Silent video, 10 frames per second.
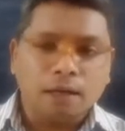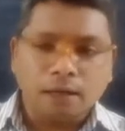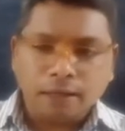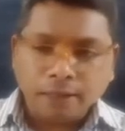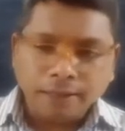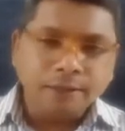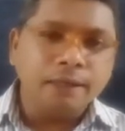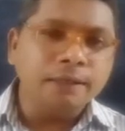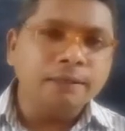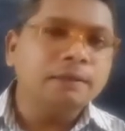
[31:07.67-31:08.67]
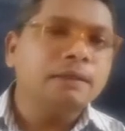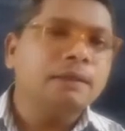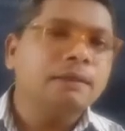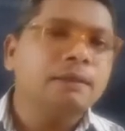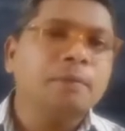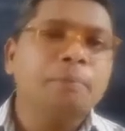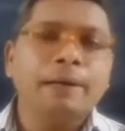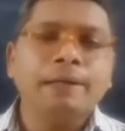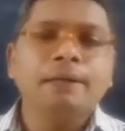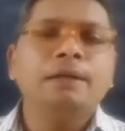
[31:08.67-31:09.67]
returning the
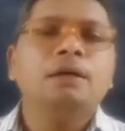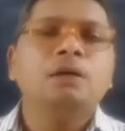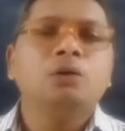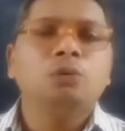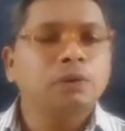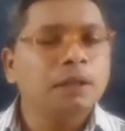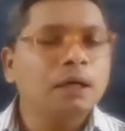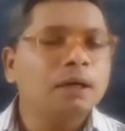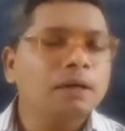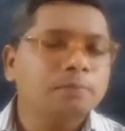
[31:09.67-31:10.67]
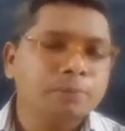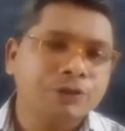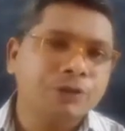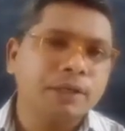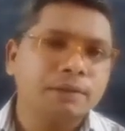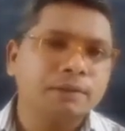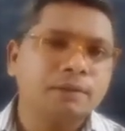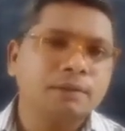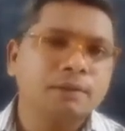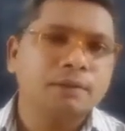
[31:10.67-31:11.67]
money to the peasant,
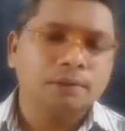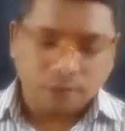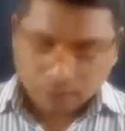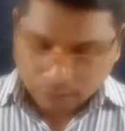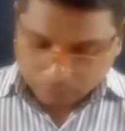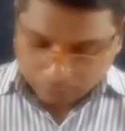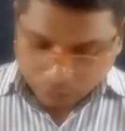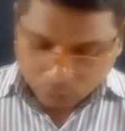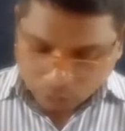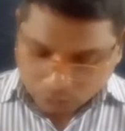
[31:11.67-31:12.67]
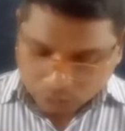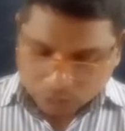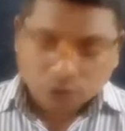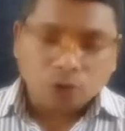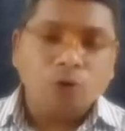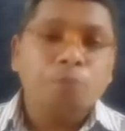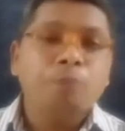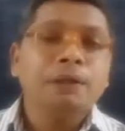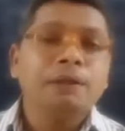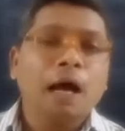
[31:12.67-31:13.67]
because
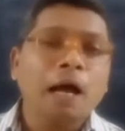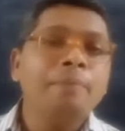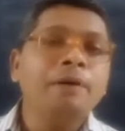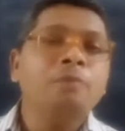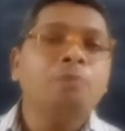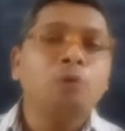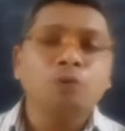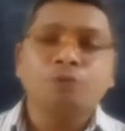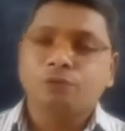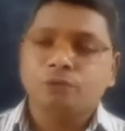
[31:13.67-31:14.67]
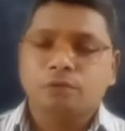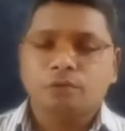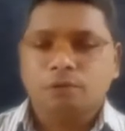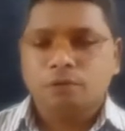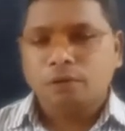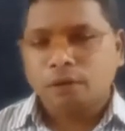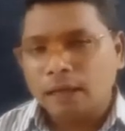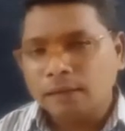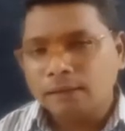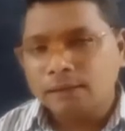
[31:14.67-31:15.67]
with having proof,
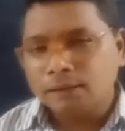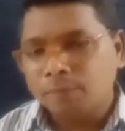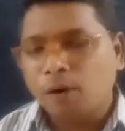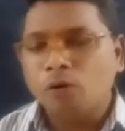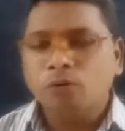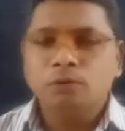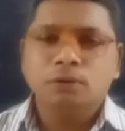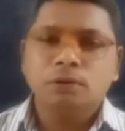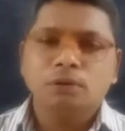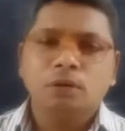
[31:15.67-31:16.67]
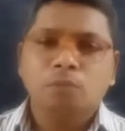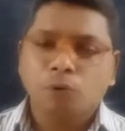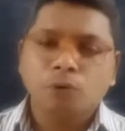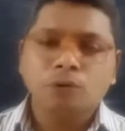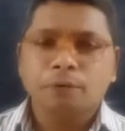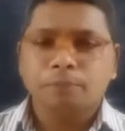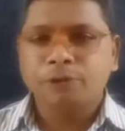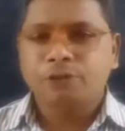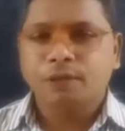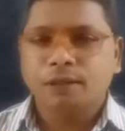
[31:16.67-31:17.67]
Gandhiji fought for the
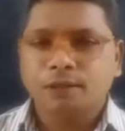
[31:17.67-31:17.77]
peasant.